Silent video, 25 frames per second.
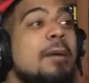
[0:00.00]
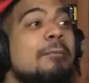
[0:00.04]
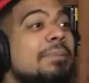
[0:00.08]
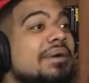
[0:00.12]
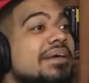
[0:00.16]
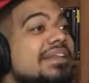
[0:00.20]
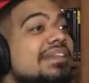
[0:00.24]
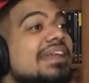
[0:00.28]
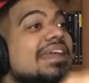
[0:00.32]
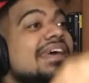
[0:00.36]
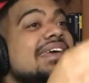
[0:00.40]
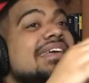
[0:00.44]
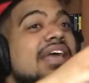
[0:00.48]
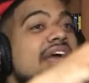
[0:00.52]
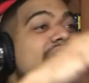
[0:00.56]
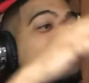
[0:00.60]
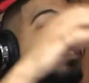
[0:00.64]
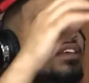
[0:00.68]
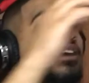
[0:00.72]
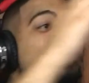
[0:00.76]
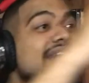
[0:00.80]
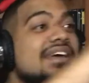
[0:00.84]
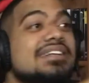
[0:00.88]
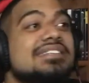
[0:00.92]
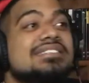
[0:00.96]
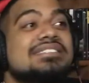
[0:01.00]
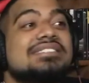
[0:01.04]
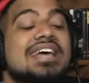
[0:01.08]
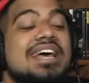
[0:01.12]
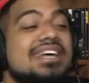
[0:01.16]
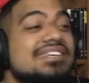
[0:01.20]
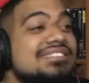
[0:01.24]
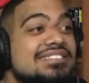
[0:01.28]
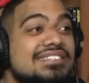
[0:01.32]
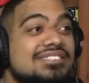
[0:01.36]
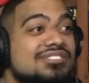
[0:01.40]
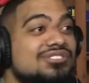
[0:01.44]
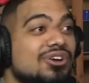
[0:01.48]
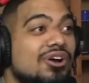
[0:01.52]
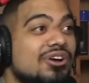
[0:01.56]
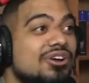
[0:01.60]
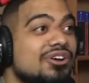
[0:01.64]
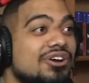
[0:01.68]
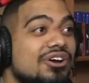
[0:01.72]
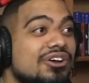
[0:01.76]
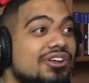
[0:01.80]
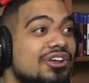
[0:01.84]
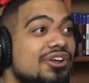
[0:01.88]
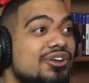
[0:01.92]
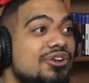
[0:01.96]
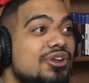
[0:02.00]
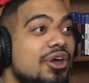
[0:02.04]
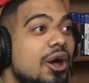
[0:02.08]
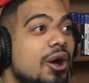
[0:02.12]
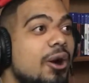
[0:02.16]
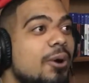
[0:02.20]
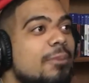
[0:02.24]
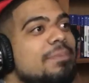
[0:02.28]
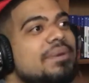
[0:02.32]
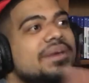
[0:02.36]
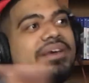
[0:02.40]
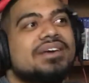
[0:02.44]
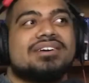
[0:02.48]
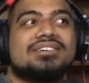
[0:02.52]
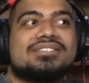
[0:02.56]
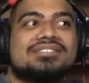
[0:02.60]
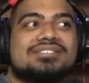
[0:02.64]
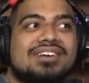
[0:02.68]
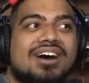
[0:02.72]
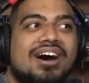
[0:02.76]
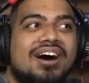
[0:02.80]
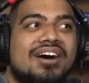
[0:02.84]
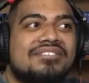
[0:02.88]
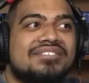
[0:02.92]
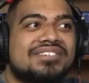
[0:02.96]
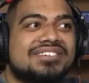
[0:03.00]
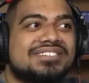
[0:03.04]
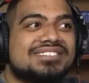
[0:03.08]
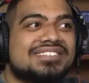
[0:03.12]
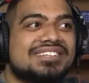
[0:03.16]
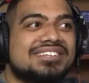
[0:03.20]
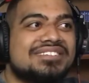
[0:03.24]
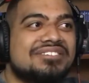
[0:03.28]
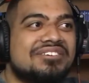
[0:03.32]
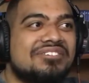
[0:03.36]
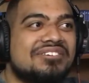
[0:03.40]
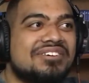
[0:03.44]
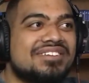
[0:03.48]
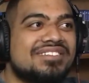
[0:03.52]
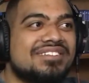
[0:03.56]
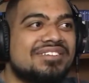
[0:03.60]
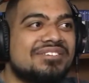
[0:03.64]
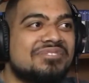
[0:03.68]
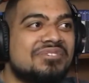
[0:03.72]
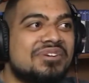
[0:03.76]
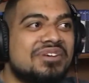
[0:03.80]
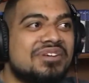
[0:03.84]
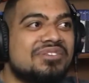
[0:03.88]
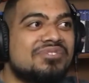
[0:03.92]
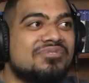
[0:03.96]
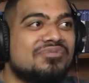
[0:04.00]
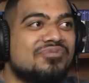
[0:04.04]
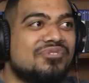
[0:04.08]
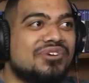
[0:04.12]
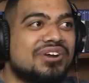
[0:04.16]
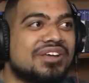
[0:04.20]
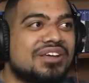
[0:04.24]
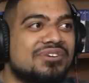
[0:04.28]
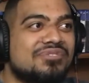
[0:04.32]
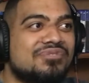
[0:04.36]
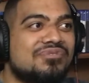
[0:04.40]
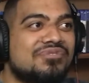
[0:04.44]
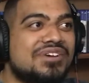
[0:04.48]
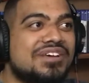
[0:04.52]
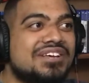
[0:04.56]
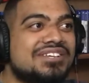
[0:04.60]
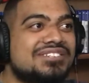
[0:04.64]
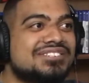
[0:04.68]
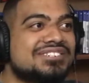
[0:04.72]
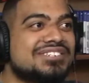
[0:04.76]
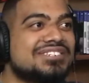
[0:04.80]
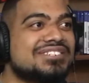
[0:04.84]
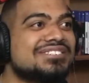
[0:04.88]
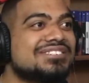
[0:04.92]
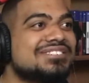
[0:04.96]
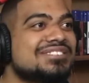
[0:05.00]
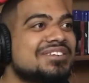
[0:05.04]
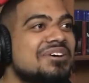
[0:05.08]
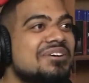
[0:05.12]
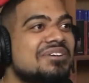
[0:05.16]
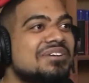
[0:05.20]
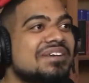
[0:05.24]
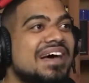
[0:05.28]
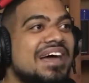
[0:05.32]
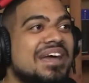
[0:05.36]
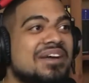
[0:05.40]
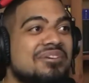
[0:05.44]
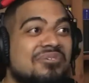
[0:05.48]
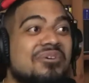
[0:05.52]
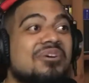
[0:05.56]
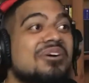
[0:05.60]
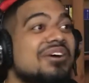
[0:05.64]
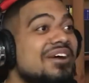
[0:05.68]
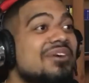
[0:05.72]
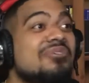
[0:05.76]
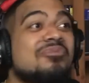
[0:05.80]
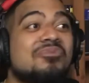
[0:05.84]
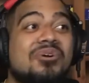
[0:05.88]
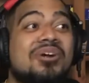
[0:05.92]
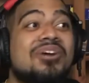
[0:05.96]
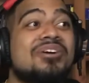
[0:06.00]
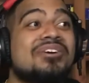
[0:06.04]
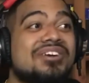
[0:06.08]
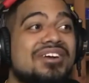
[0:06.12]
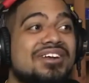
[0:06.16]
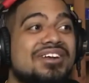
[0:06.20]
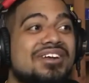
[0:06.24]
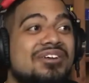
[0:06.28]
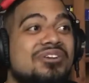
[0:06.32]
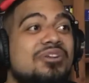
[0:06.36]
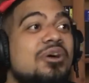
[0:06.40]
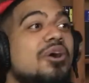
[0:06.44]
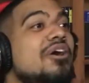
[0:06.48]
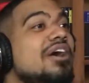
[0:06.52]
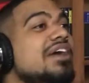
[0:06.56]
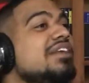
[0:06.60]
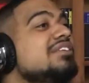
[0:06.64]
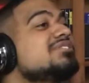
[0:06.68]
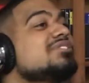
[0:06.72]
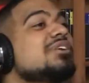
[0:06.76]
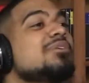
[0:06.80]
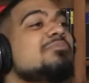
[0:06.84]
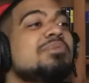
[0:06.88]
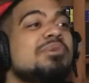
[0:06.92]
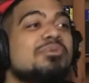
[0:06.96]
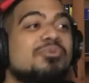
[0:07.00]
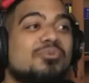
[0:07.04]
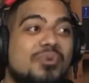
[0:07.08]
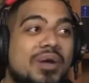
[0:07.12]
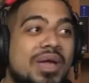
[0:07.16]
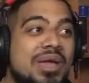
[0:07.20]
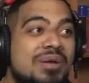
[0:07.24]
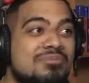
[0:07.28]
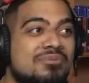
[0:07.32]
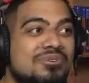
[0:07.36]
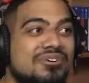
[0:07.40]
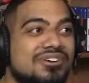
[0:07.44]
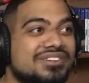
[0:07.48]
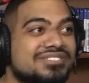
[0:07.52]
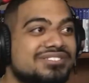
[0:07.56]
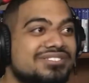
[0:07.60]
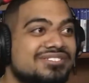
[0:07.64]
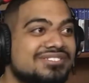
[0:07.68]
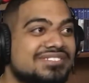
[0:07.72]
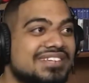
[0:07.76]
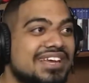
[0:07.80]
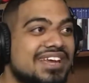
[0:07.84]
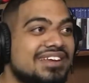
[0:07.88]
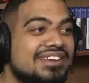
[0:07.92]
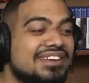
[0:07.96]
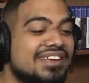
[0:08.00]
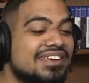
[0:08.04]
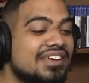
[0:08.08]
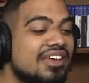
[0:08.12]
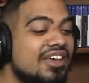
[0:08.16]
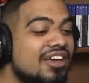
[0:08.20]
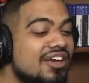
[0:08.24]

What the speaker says: But like the contestants aren't gonna know, because obviously they're in freaking Fiji. So like we're gonna know. It's gonna be way more entertaining.